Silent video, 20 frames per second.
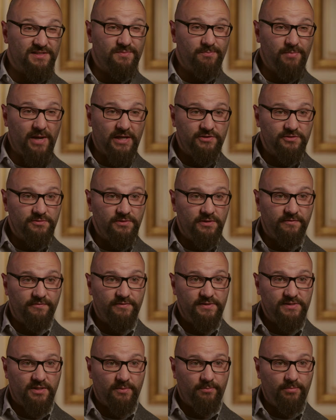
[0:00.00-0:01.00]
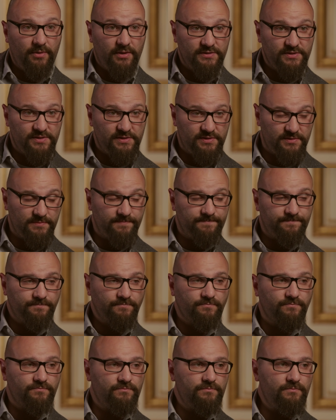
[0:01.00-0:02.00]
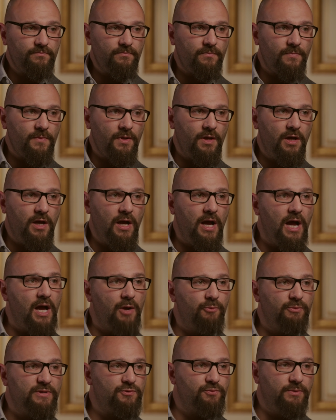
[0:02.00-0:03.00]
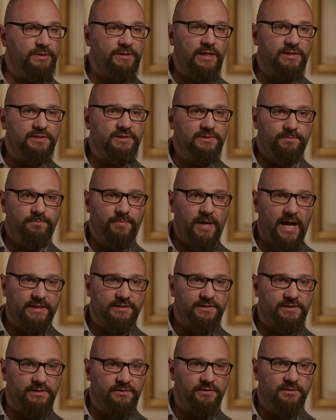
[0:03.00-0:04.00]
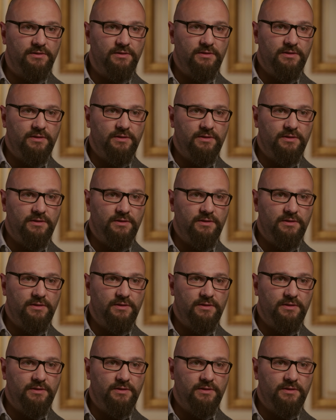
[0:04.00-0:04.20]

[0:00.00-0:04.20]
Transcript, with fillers: expansionary fiscal policies, uh, which will not impact uh,